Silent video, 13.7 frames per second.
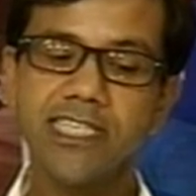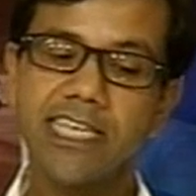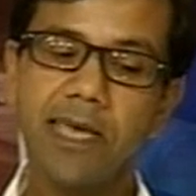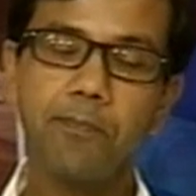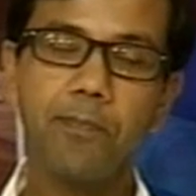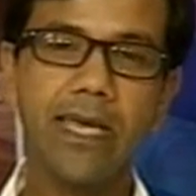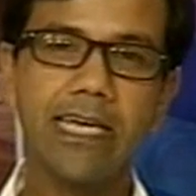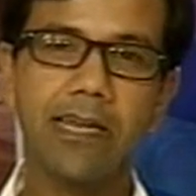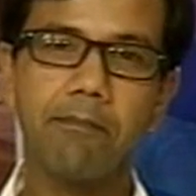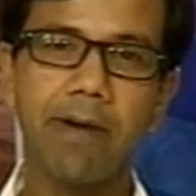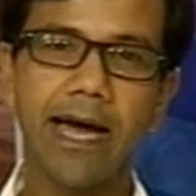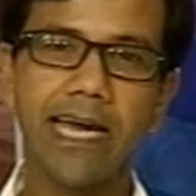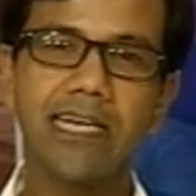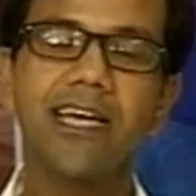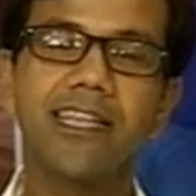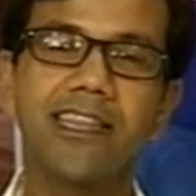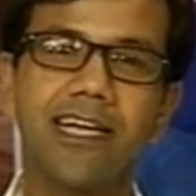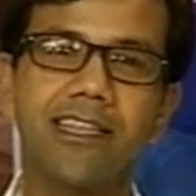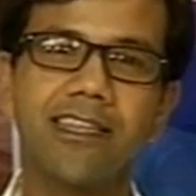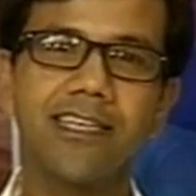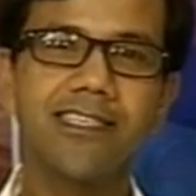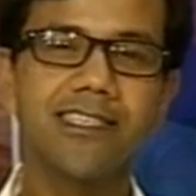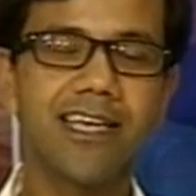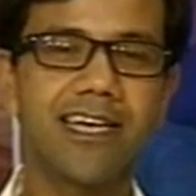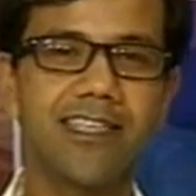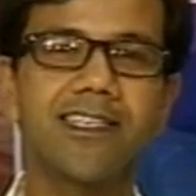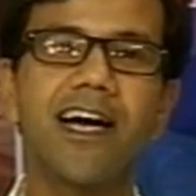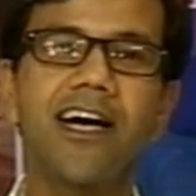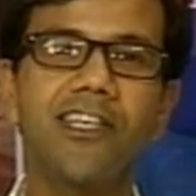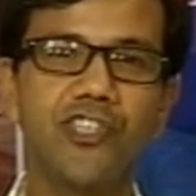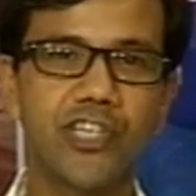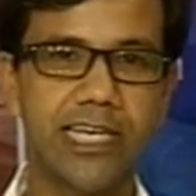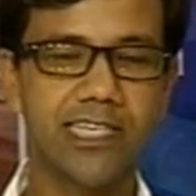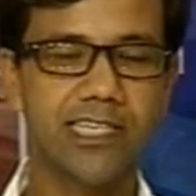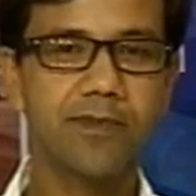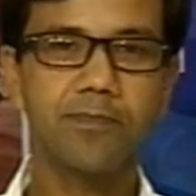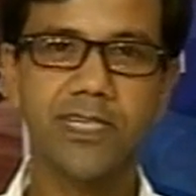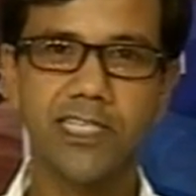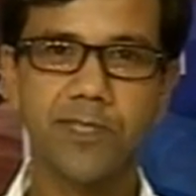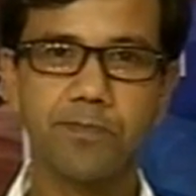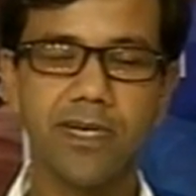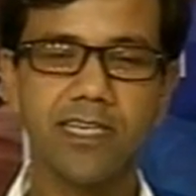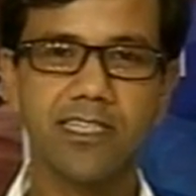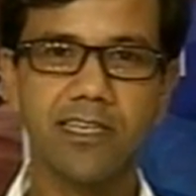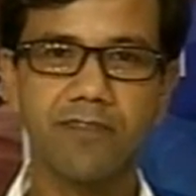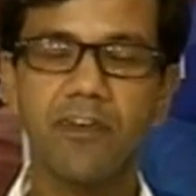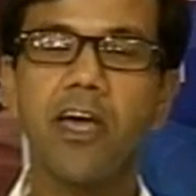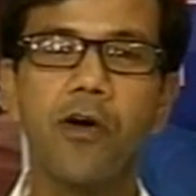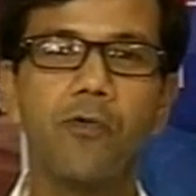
keeping in mind that this is a gender perspective.